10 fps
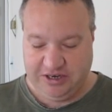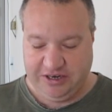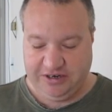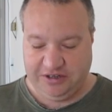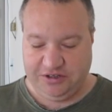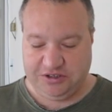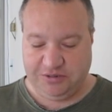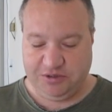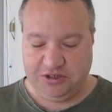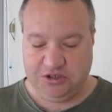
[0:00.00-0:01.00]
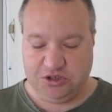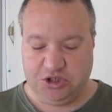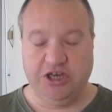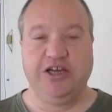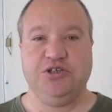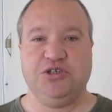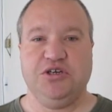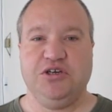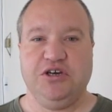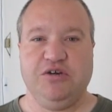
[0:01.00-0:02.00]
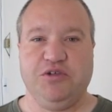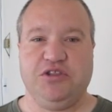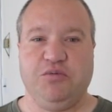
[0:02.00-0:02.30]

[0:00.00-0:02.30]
And I think something needs to change with